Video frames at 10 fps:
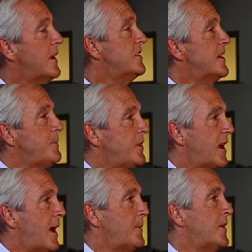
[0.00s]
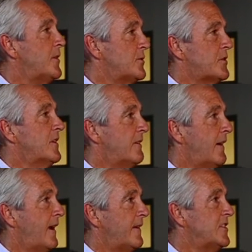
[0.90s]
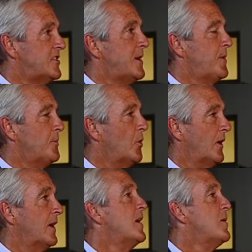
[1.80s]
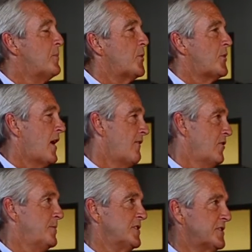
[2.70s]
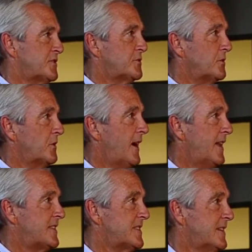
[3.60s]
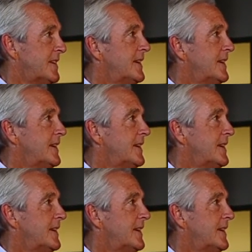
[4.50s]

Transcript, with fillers: and Jamie Dimon, who turned around JP Morgan, both Harvard Business School grads.